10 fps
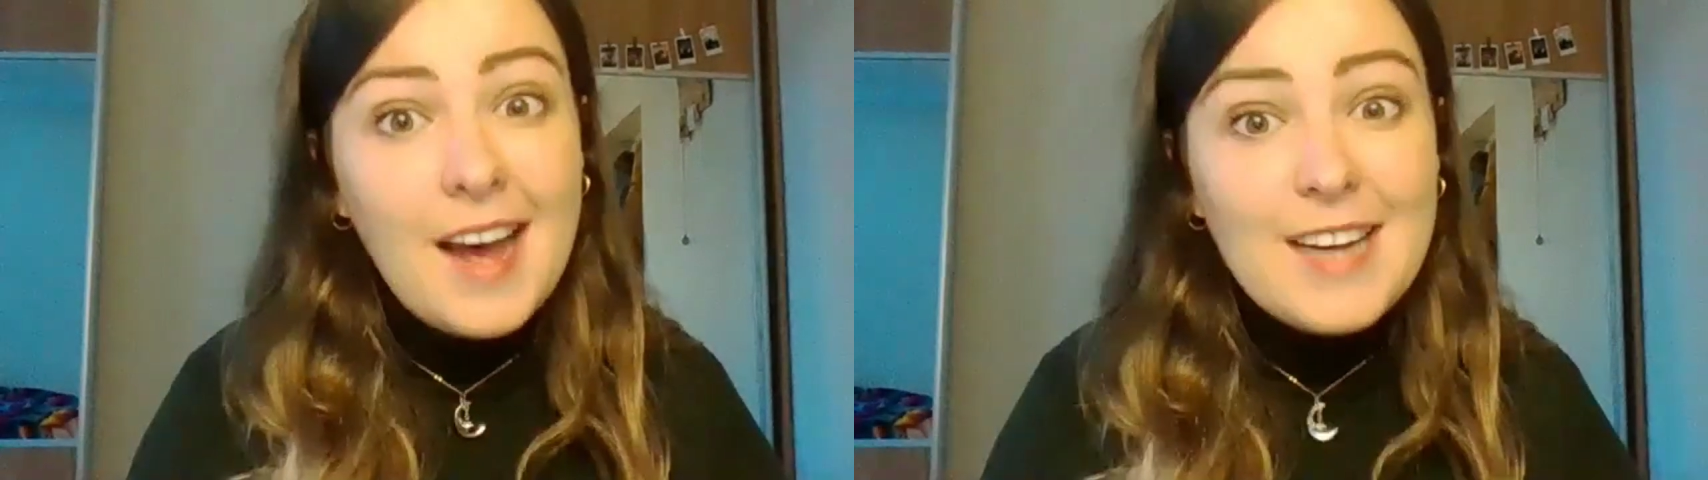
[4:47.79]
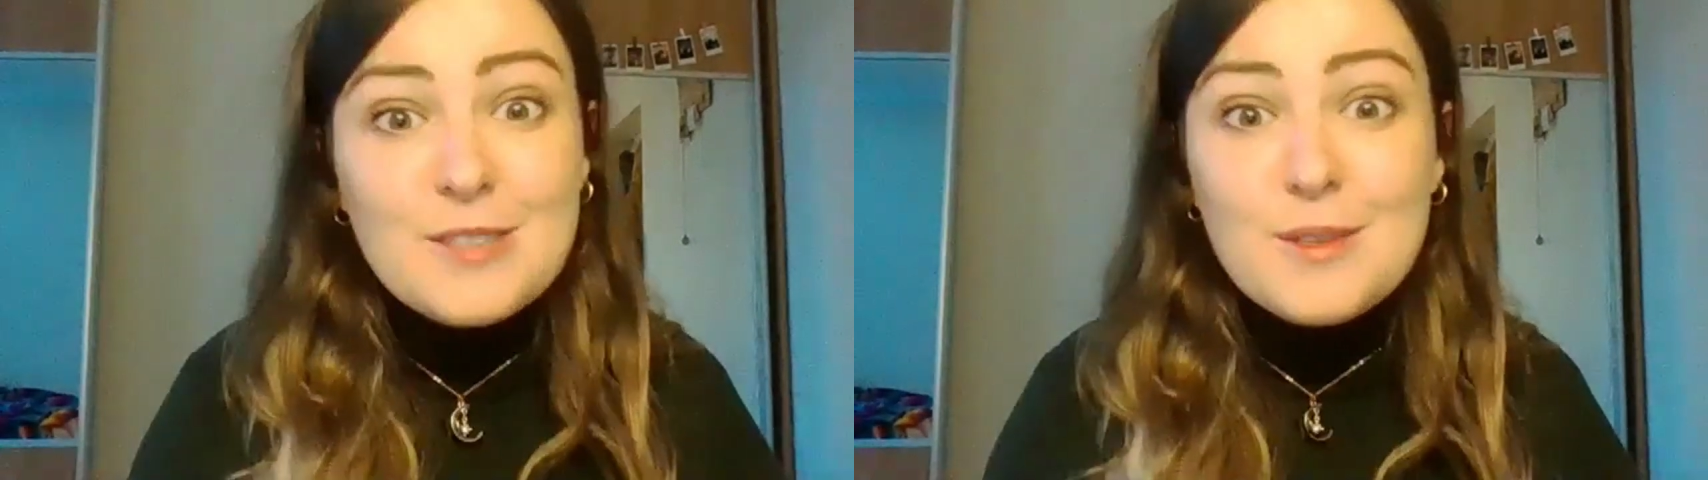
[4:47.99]

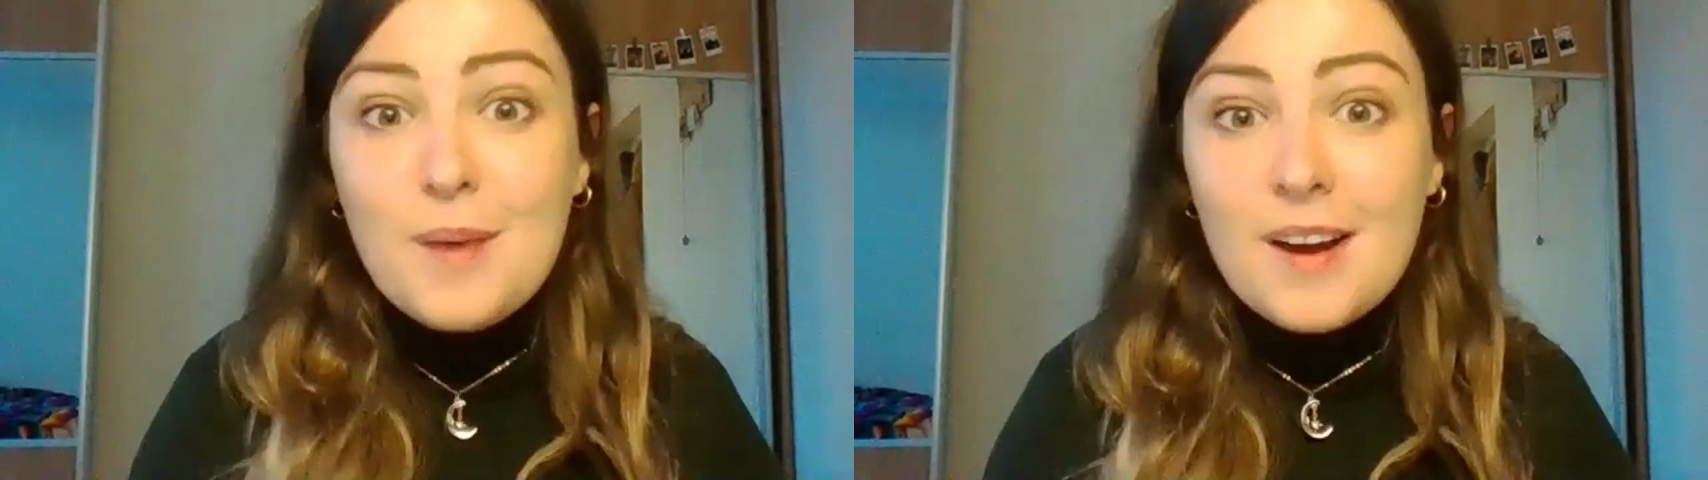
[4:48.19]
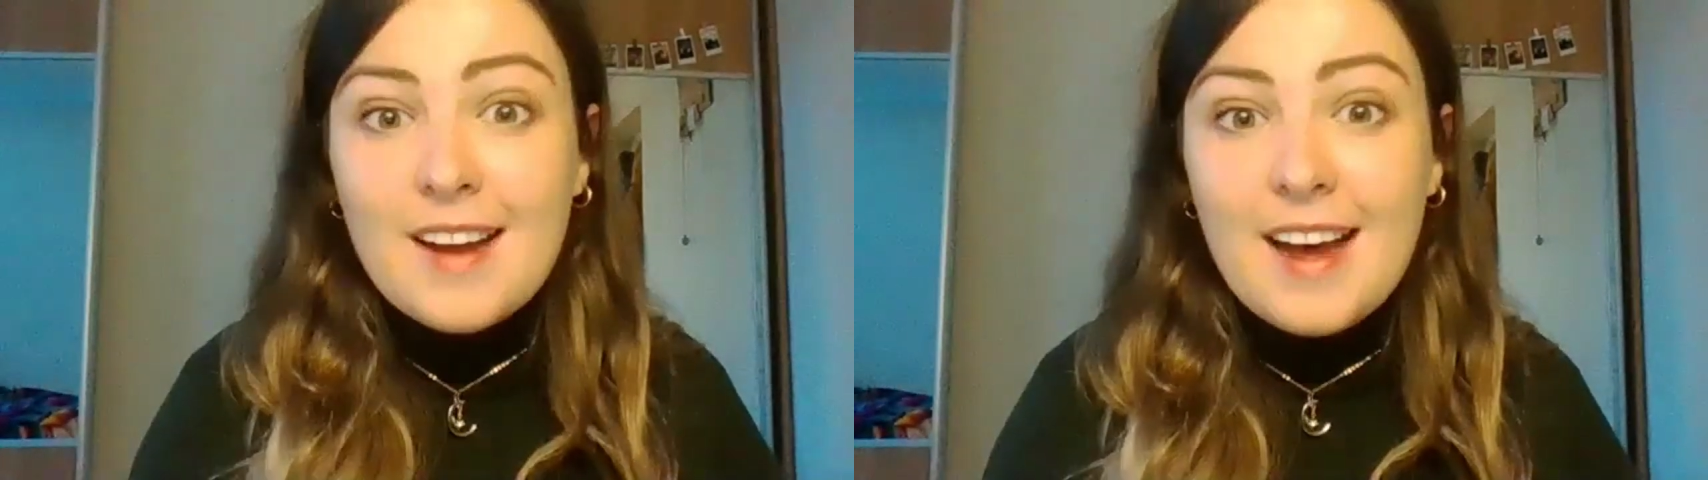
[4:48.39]
casual
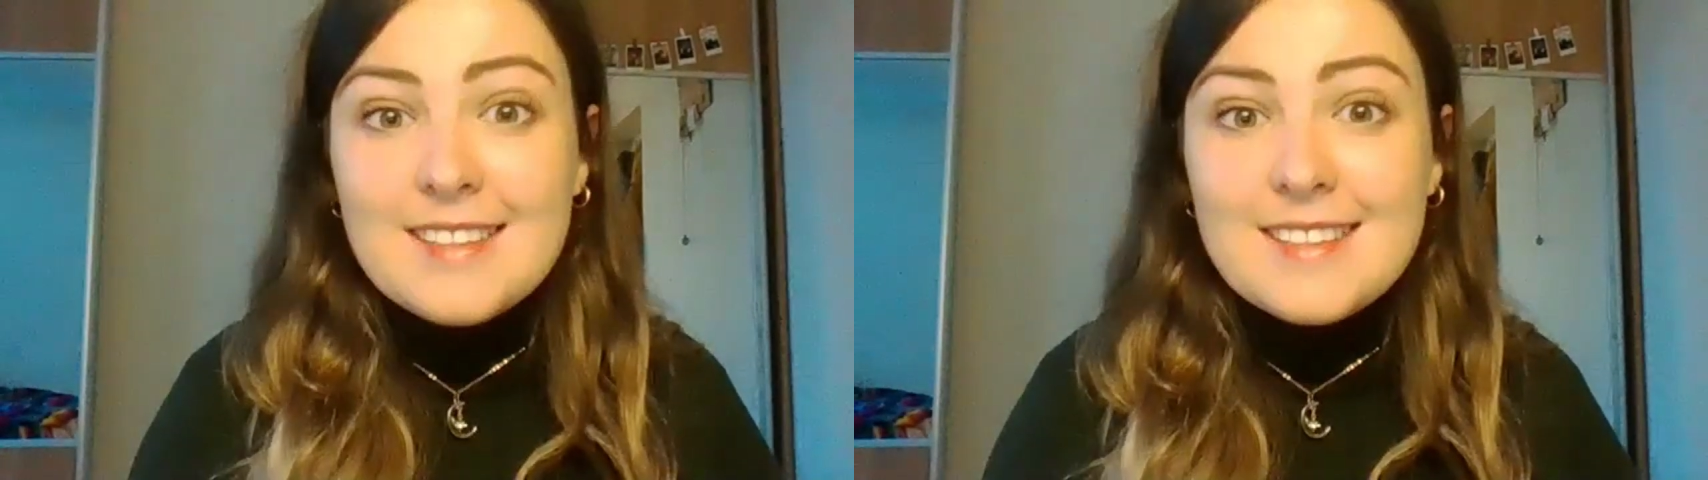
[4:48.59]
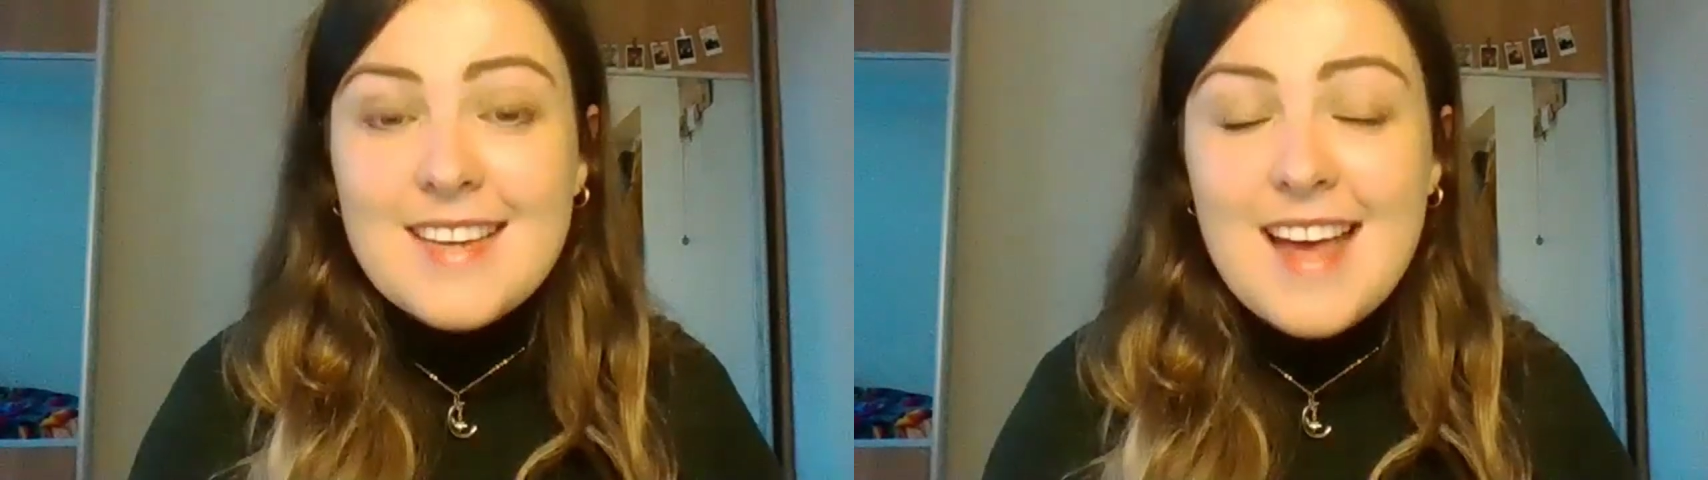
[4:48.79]

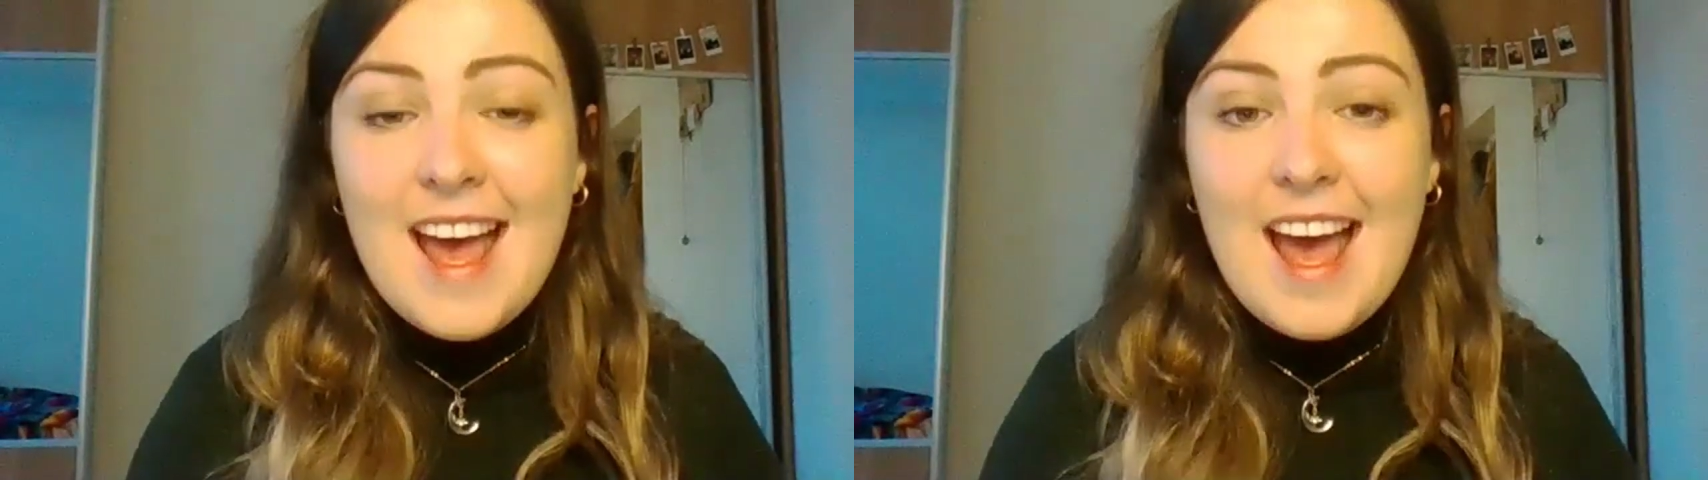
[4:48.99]
podcast,